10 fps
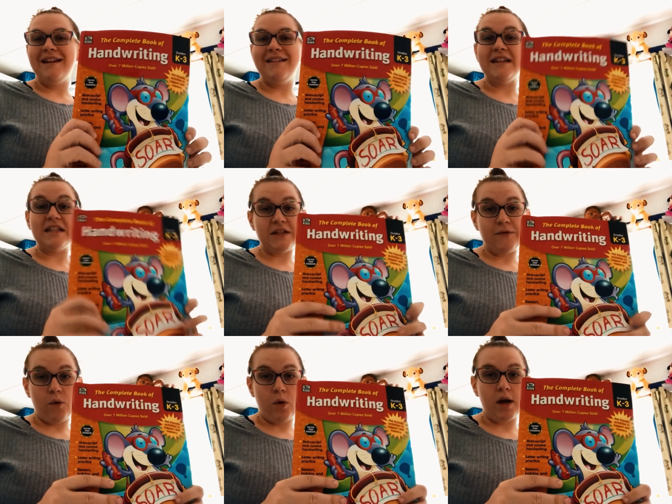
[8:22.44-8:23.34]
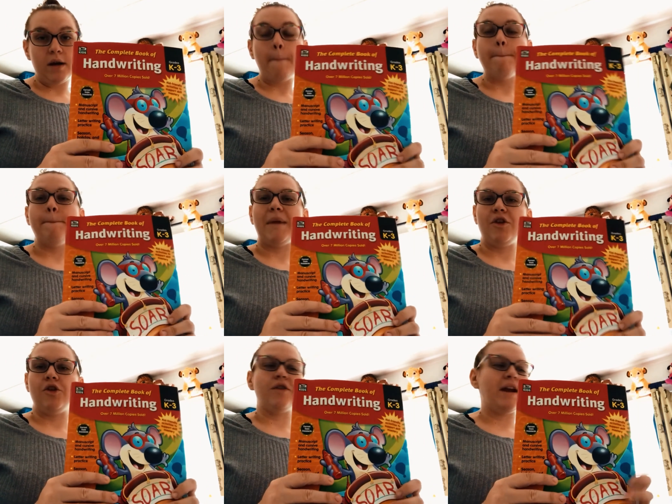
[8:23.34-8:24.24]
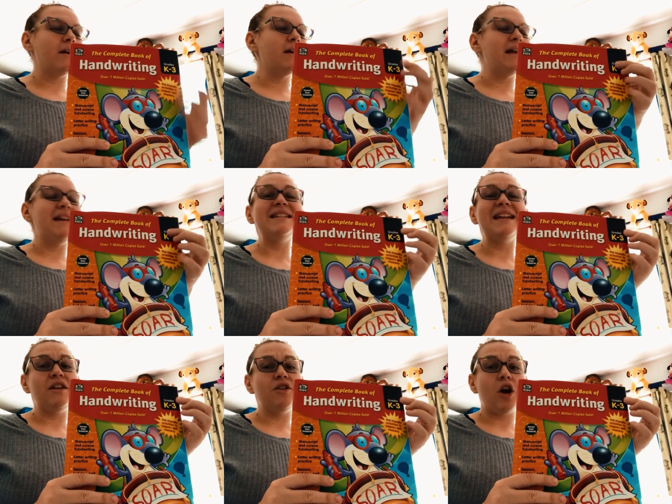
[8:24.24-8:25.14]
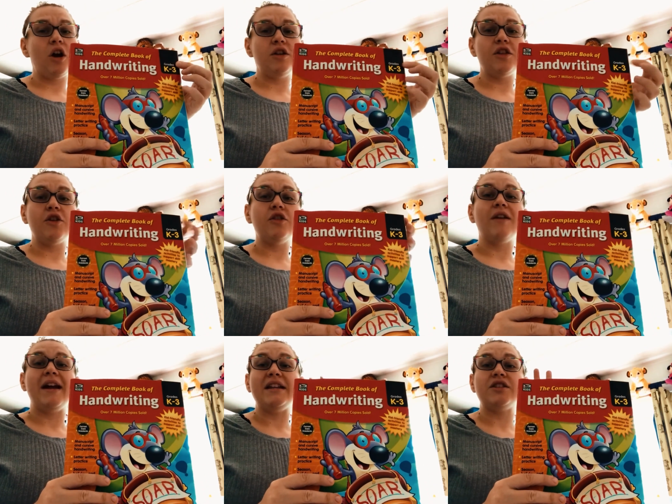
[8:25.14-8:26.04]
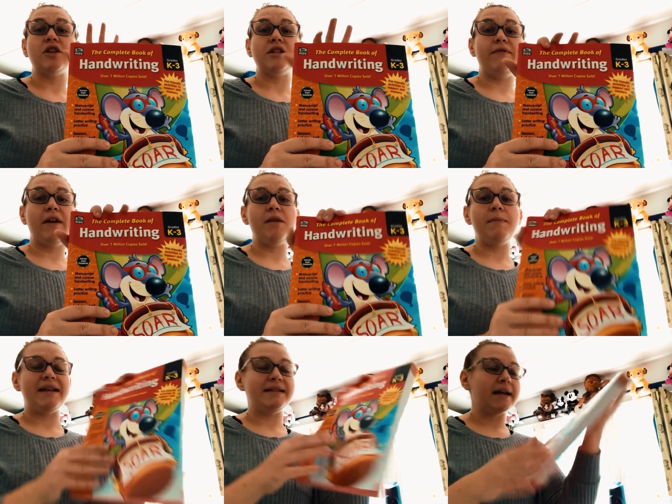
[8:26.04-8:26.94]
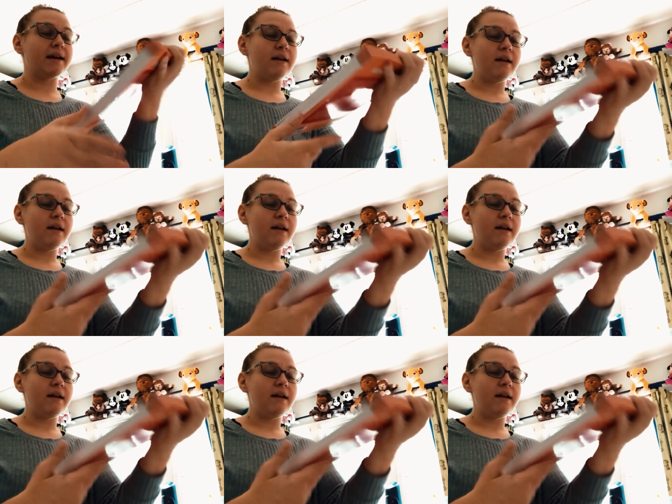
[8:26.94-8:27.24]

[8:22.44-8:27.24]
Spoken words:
This is for my 3rd grader. It is kindergarten to 3rd grade. It starts very basic.